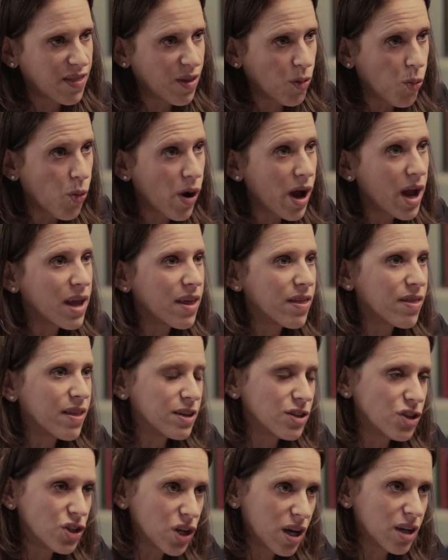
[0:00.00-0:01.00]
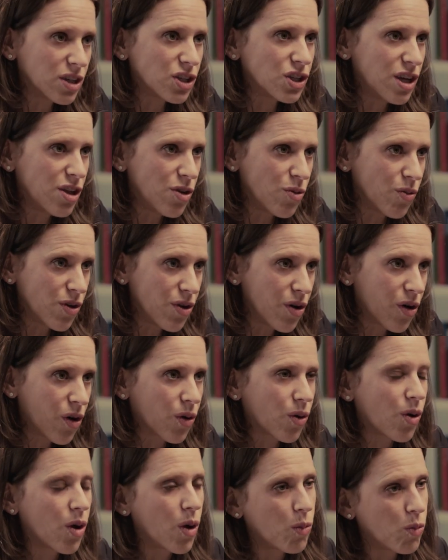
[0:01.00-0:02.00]
that the way the judge in New
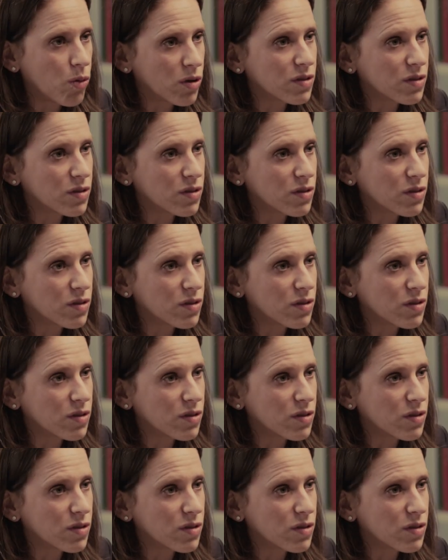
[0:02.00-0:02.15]
York